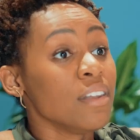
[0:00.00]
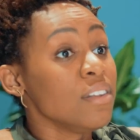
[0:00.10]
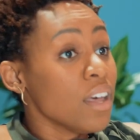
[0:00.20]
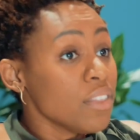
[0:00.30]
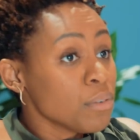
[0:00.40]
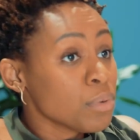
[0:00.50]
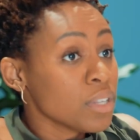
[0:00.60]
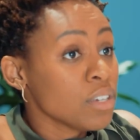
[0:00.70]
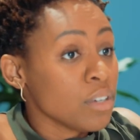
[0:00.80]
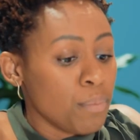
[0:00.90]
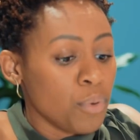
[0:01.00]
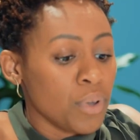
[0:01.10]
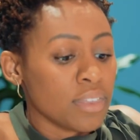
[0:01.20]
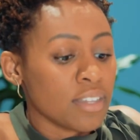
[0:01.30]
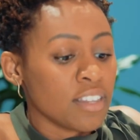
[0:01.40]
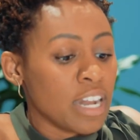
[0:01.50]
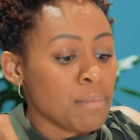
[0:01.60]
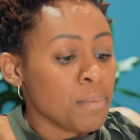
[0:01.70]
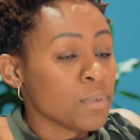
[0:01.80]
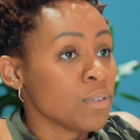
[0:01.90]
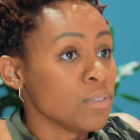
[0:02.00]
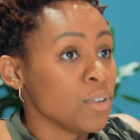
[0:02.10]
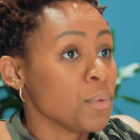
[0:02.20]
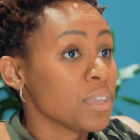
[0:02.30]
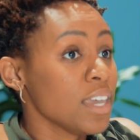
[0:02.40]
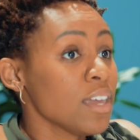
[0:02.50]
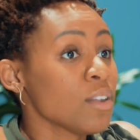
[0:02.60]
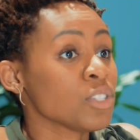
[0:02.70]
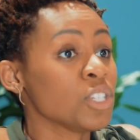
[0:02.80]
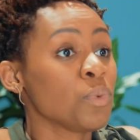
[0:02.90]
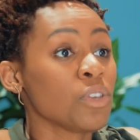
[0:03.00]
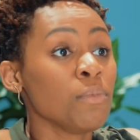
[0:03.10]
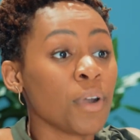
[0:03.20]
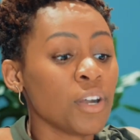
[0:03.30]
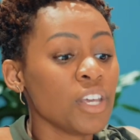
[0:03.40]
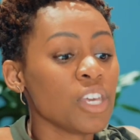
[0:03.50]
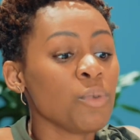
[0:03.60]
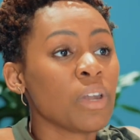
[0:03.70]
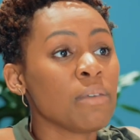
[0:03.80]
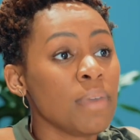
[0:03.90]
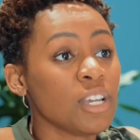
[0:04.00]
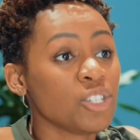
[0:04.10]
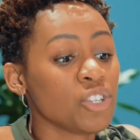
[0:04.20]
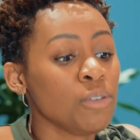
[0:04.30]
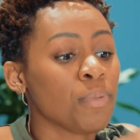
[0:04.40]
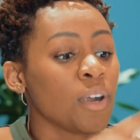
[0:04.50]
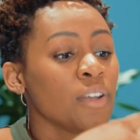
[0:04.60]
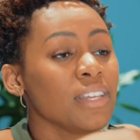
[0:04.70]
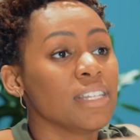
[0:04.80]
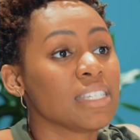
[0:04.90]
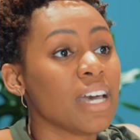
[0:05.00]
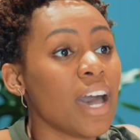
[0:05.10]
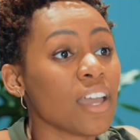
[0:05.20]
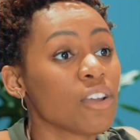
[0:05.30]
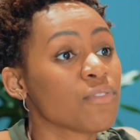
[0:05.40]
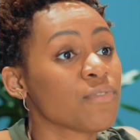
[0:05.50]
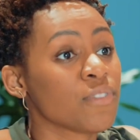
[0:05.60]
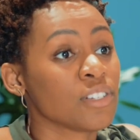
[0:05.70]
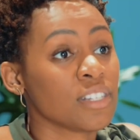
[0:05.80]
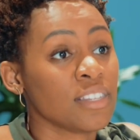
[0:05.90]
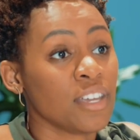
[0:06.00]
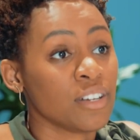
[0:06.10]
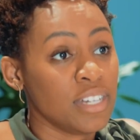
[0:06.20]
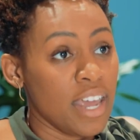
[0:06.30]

Another really good point that a lot of people don't know with candles is when you burn it, you want to make sure you burn the entire first layer